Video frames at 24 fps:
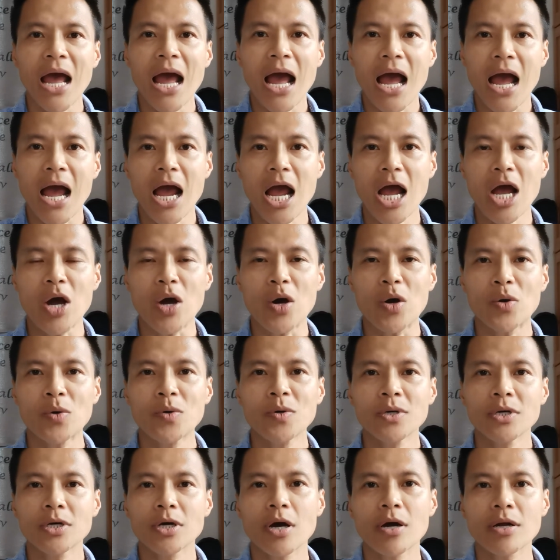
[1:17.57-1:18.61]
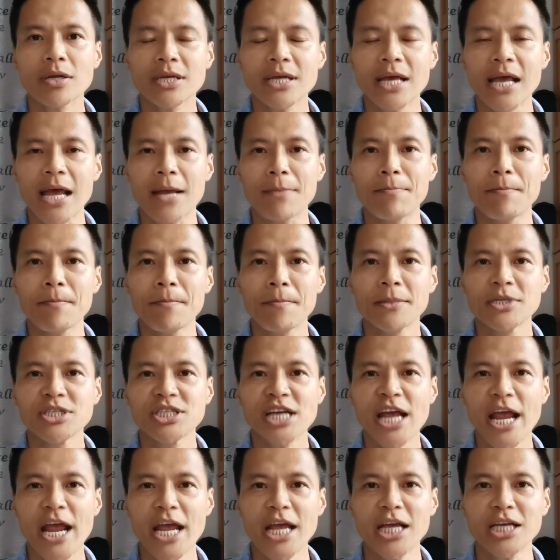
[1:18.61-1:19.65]
how God can
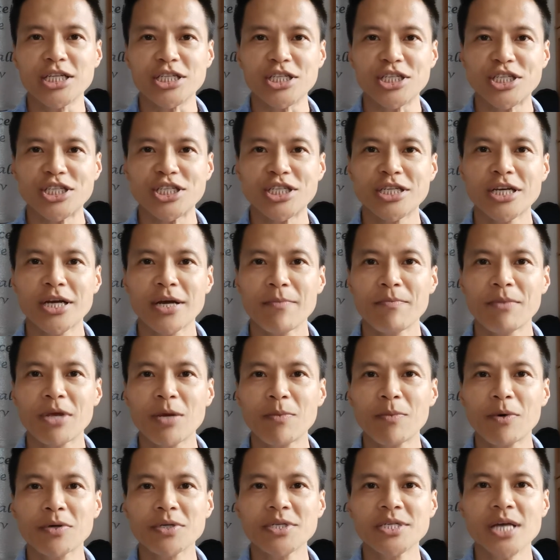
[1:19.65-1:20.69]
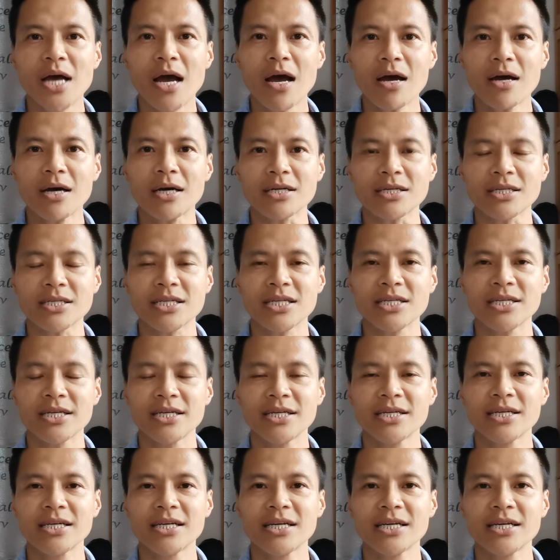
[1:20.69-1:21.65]
change people's heart.